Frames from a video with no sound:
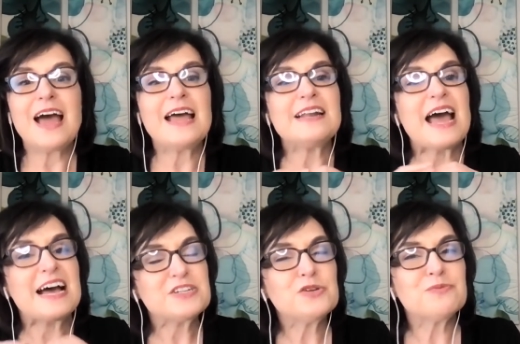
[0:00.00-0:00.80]
And
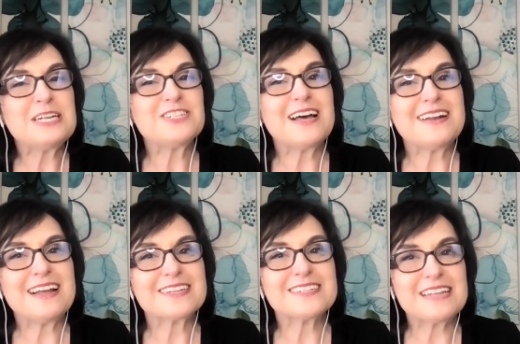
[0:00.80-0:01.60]
as you reach that
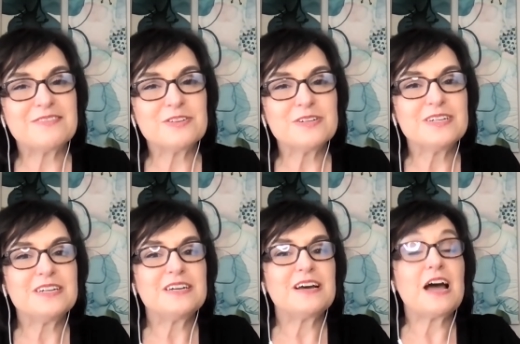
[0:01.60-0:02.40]
next level,
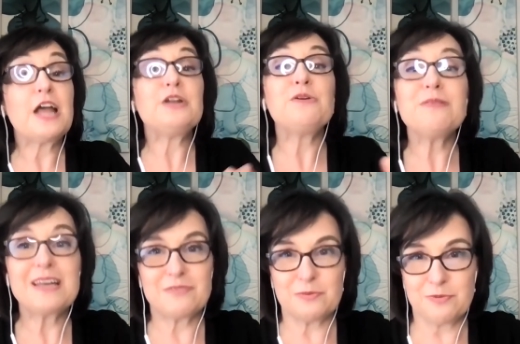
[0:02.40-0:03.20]
a new
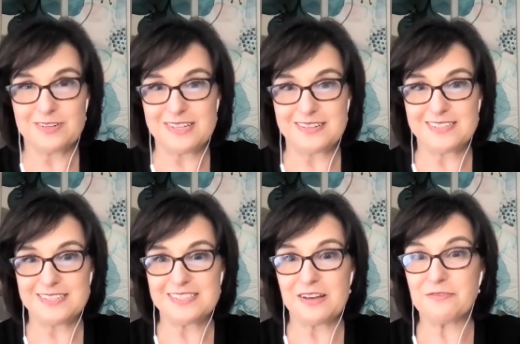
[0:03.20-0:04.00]
level presents
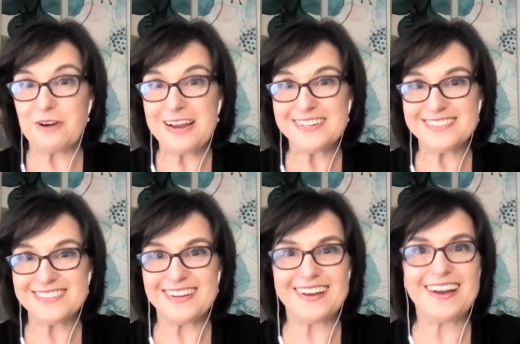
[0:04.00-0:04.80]
itself, right?
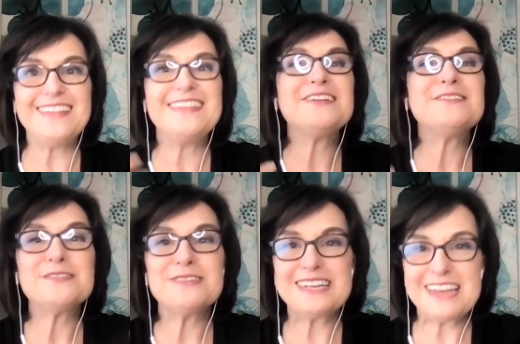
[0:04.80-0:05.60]
And then you
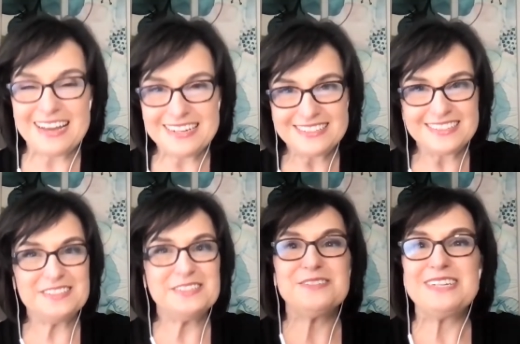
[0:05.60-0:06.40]
do it again and
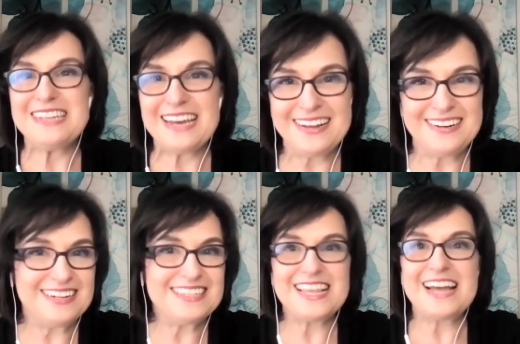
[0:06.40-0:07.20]
you do it again. And
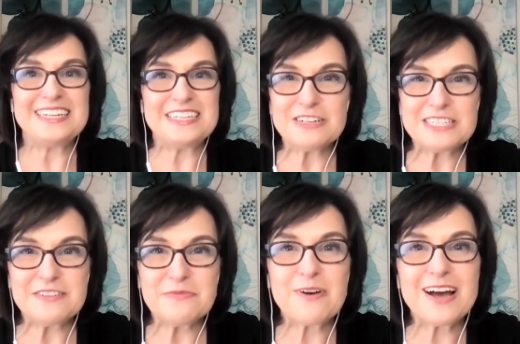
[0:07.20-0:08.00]
it's that
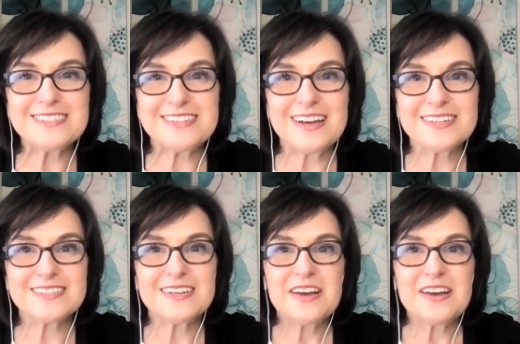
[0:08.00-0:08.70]
iterative process.